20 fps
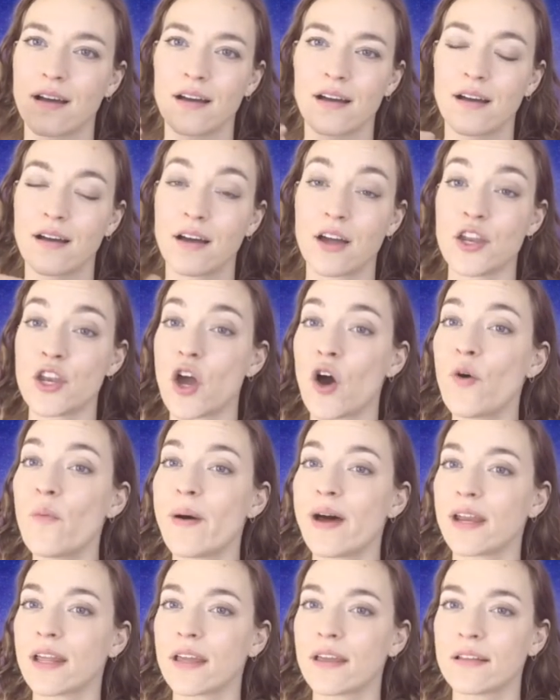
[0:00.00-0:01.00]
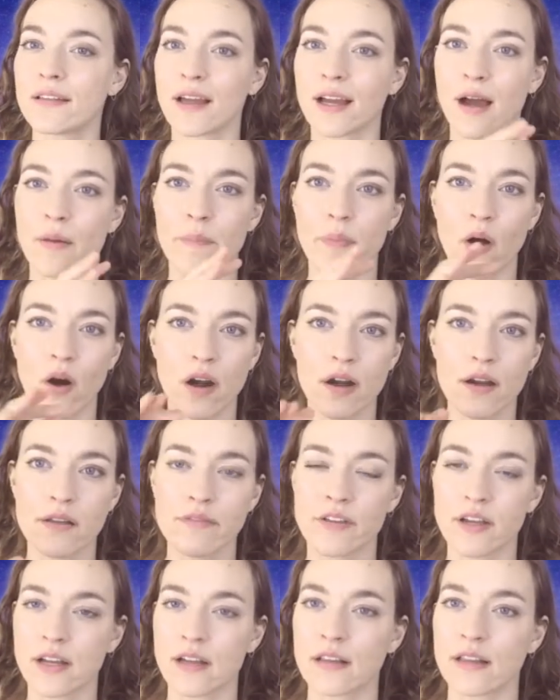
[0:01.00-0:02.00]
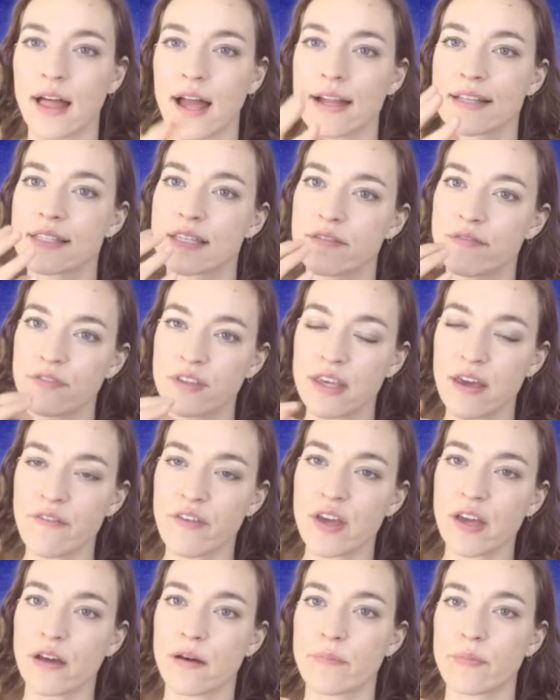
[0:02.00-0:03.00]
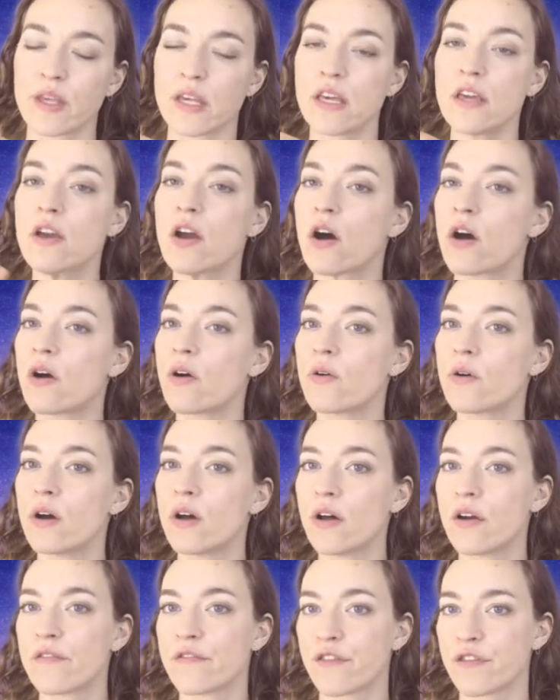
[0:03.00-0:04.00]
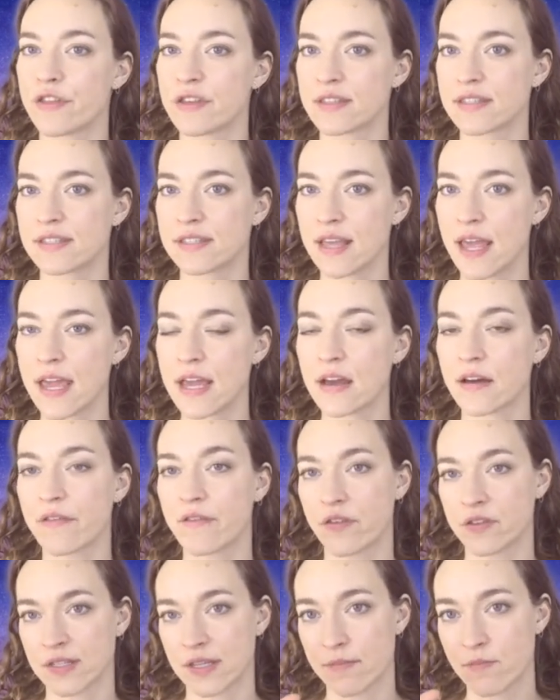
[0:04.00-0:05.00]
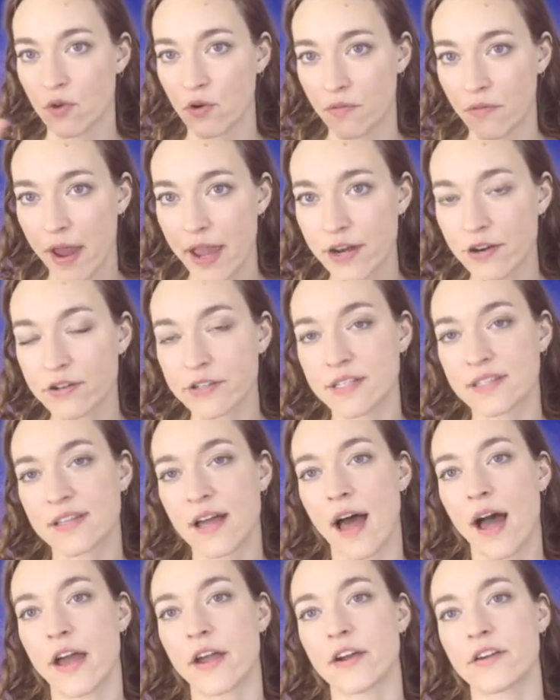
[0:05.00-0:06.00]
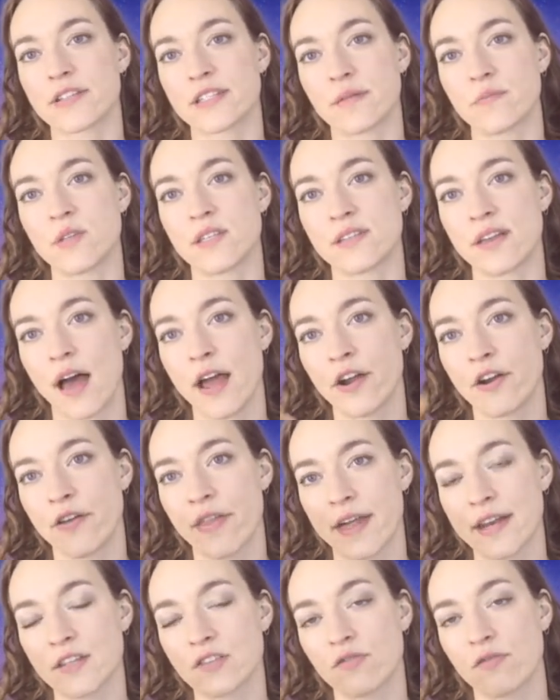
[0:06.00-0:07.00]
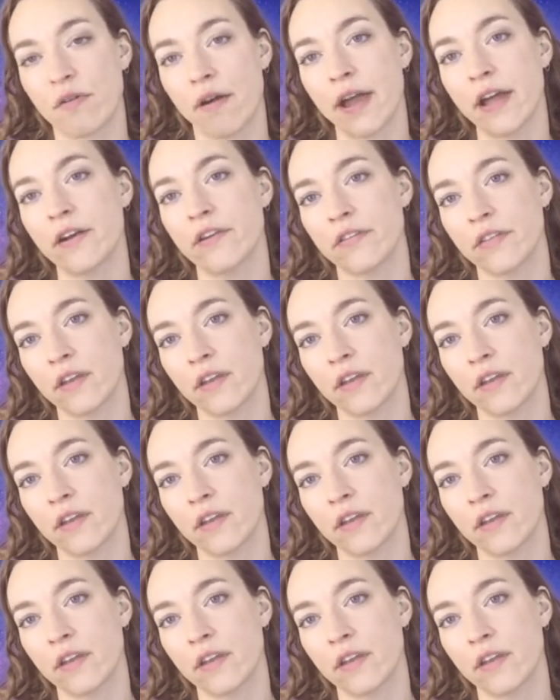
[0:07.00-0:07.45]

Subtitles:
a nobody, like a part of the collective, giving up ego for the sake of some greater desire, some desire that is greater than